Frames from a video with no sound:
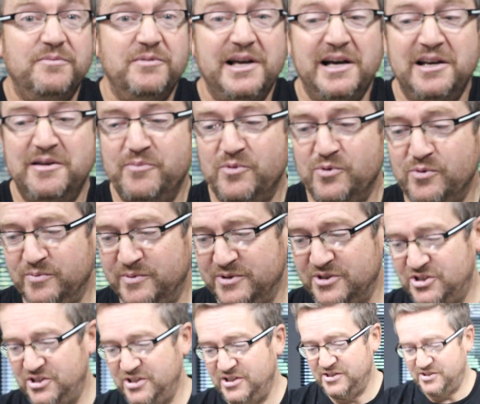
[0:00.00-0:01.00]
up the animal,
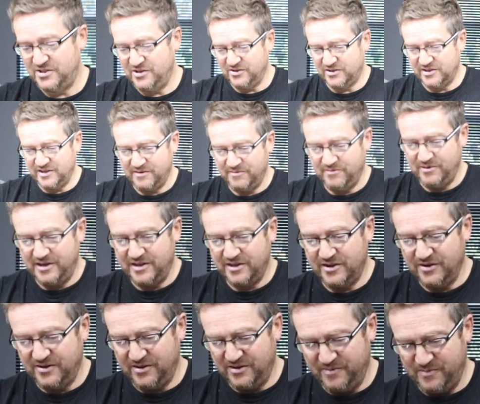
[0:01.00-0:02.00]
and she's looking really
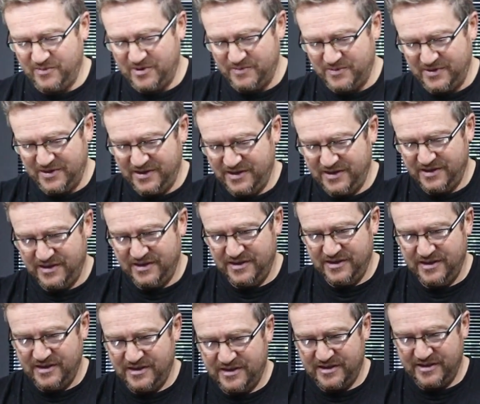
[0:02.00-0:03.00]
good at the moment.
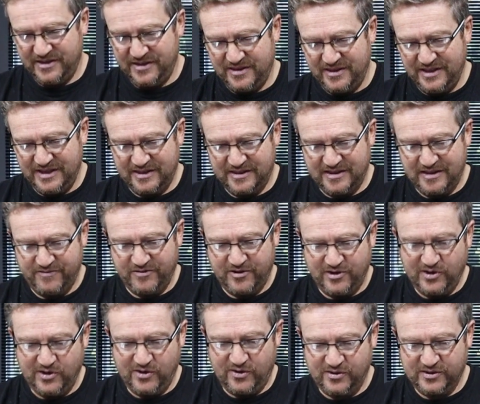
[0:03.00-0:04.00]
I think they've
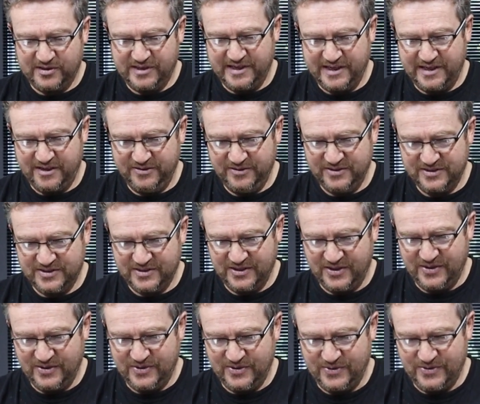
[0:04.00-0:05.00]
unlocked now,
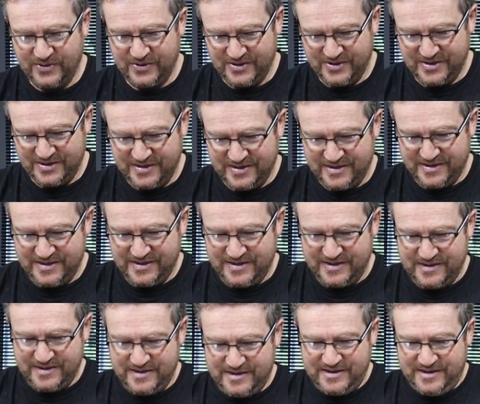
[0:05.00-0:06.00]
so
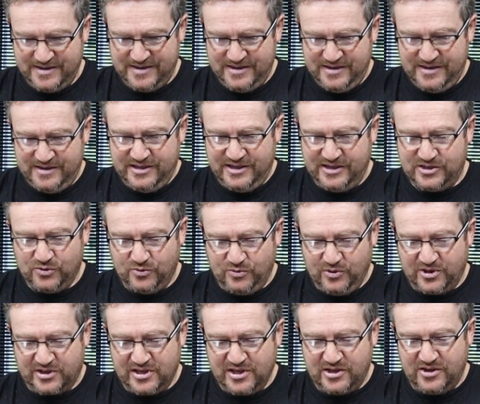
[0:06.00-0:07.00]
it's all
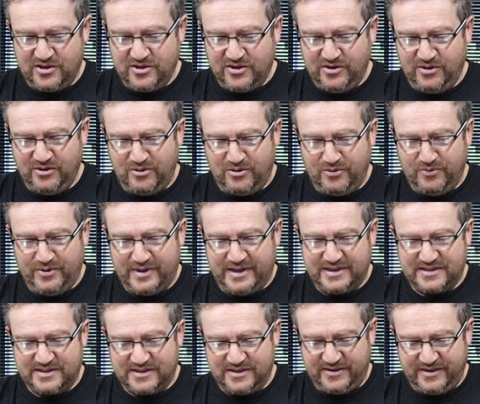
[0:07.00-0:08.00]
looking good on
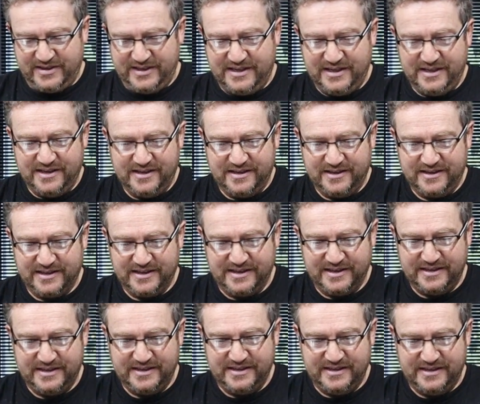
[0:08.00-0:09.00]
that side
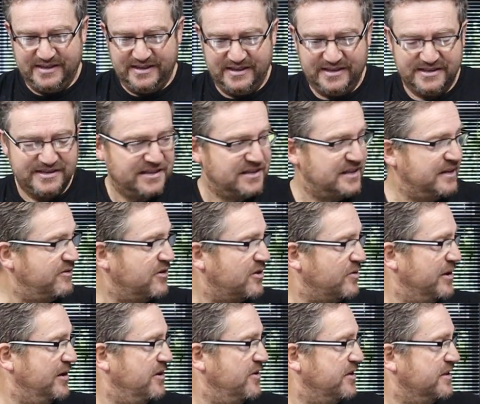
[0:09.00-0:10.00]
and let's just have a
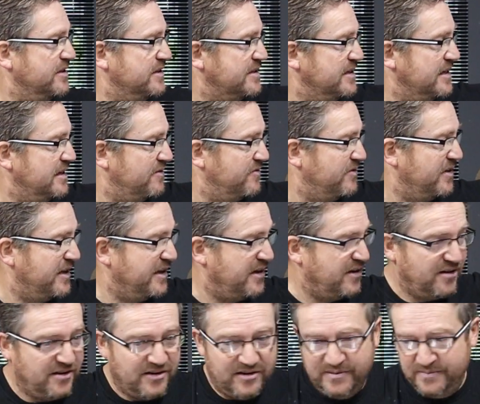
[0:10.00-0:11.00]
quick look and see if they
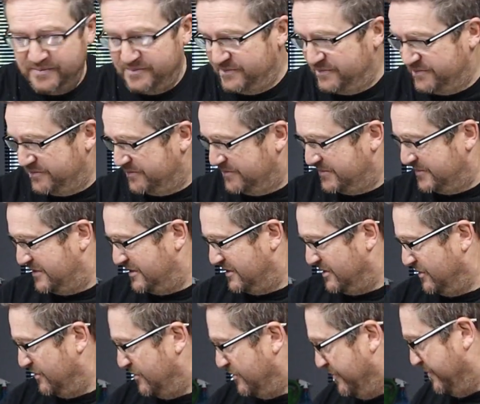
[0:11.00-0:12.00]
are
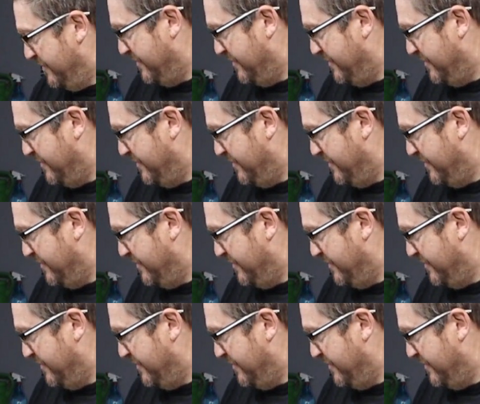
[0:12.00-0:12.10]
still